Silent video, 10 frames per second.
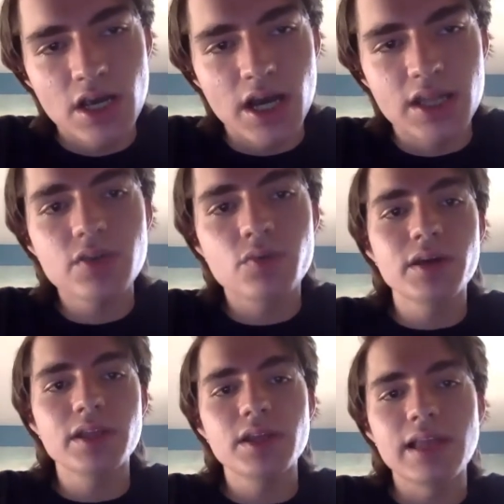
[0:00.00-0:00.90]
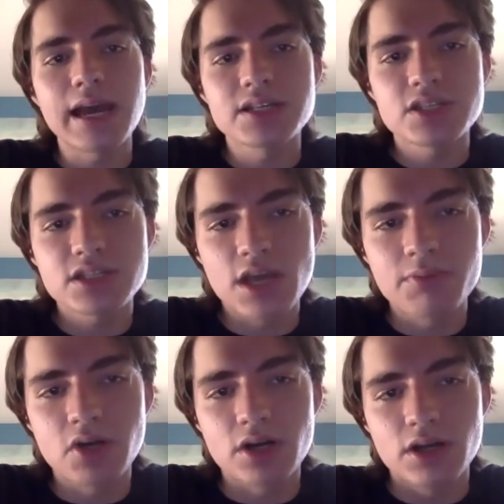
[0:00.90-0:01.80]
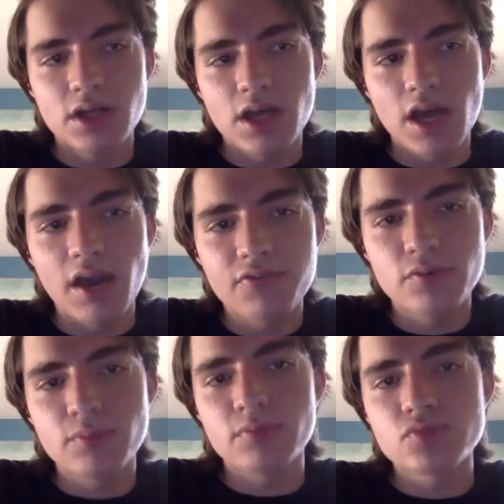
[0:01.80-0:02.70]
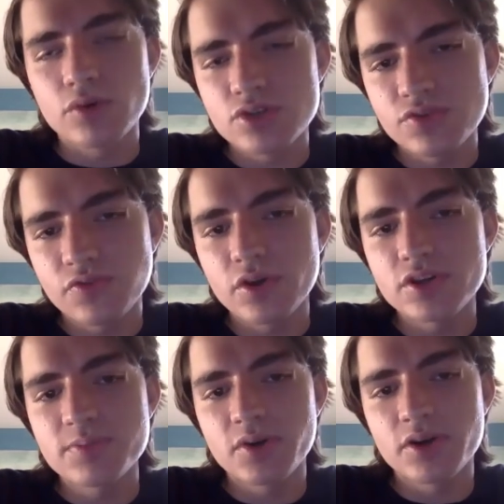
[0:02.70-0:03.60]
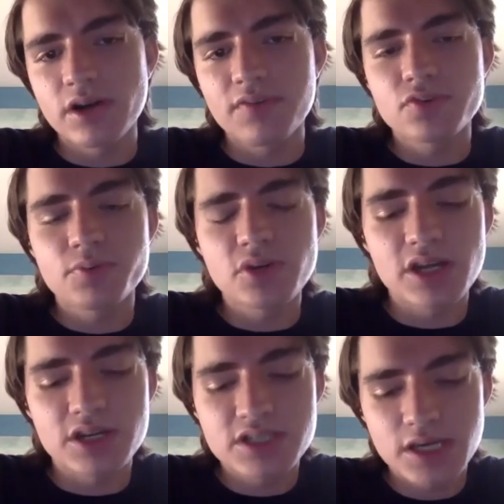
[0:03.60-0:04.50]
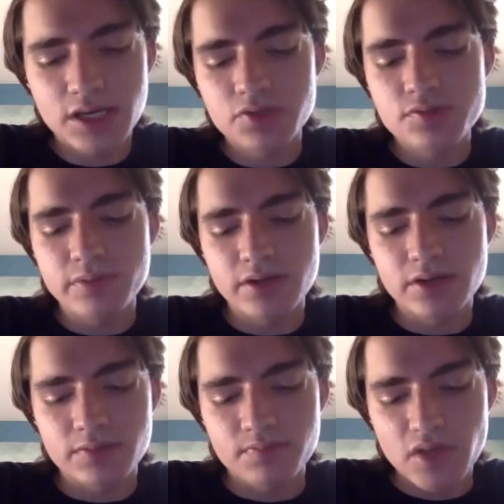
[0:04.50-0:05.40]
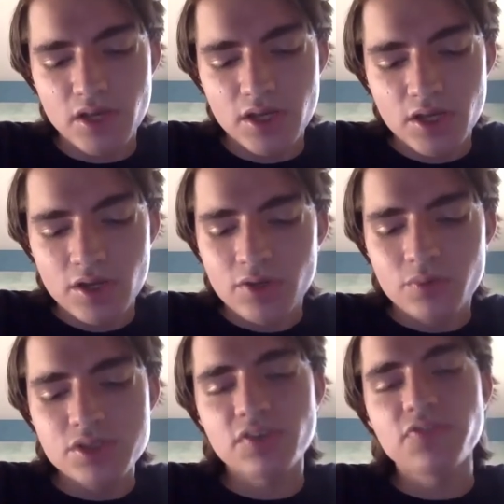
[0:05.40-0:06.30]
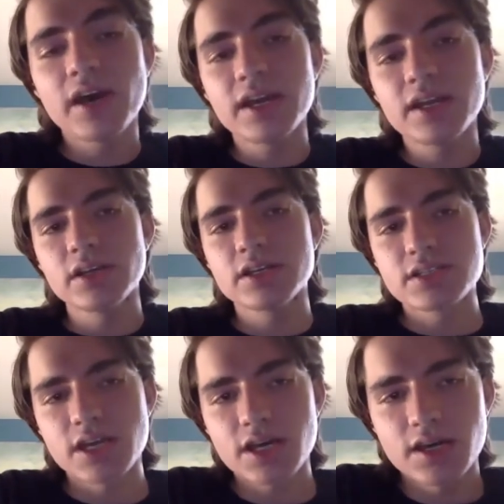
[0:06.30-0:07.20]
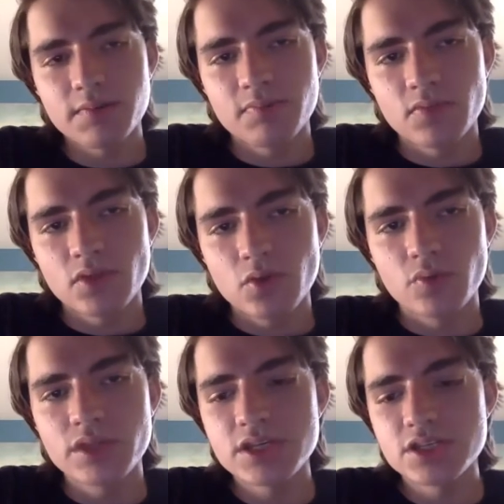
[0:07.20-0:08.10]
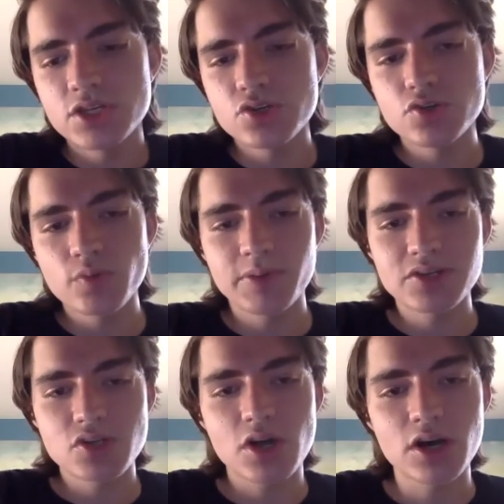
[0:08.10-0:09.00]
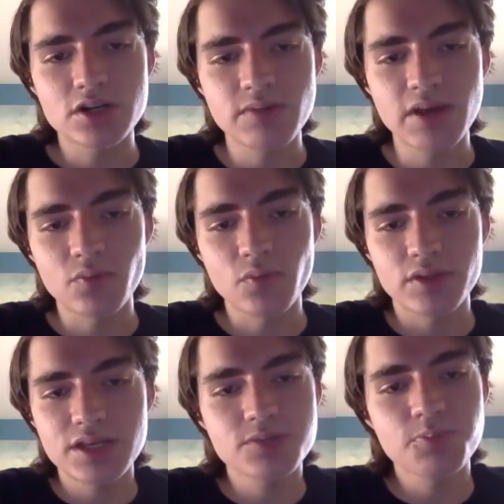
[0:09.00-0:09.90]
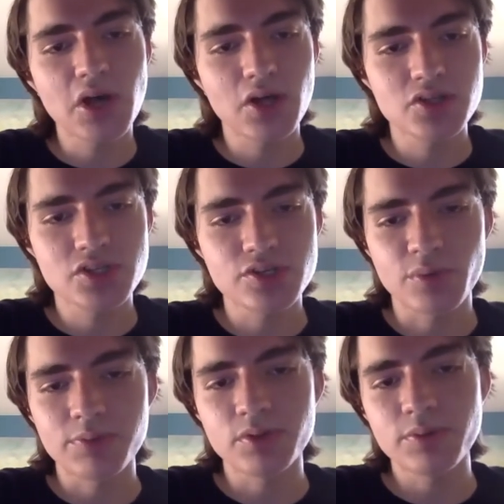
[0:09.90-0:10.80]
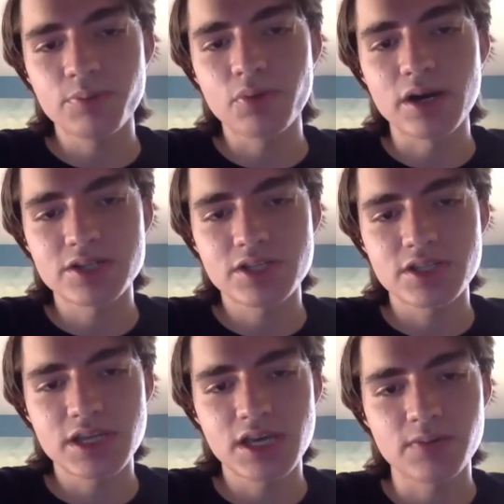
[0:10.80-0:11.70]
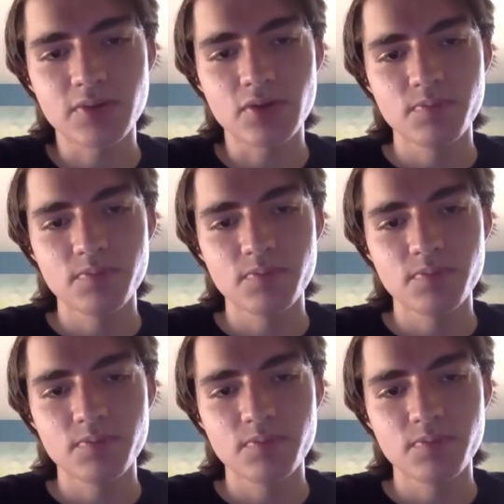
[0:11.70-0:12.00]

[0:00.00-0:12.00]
I think really last summer, after George Floyd's murder, after Breonna Taylor's murder, was finally a time where these issues were being talked about and where these policies were able to be brought to the table.